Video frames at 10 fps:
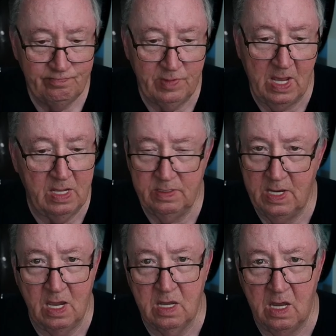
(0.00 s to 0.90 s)
Not
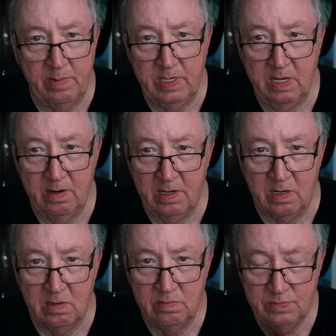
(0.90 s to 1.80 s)
not common here at
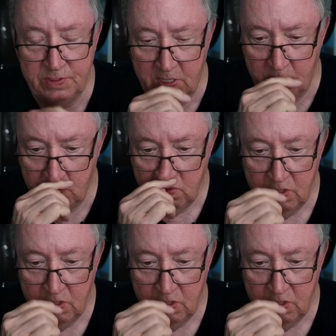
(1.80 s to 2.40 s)
all. So